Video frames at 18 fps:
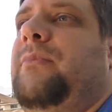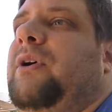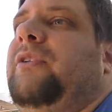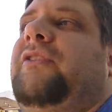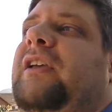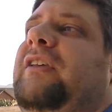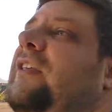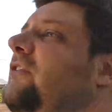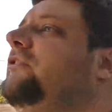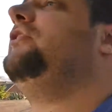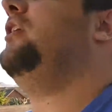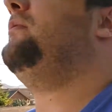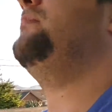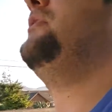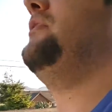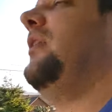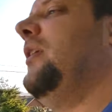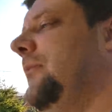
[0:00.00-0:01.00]
once again, they stuck
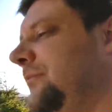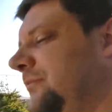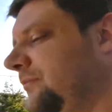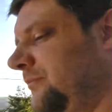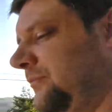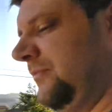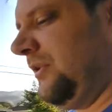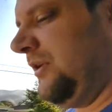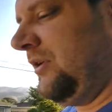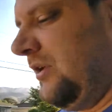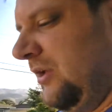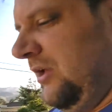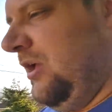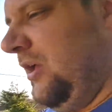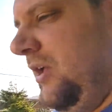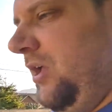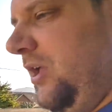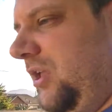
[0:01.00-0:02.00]
me there.
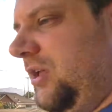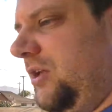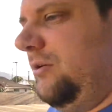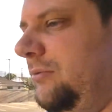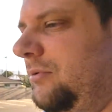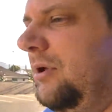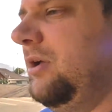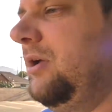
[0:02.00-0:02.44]
You know,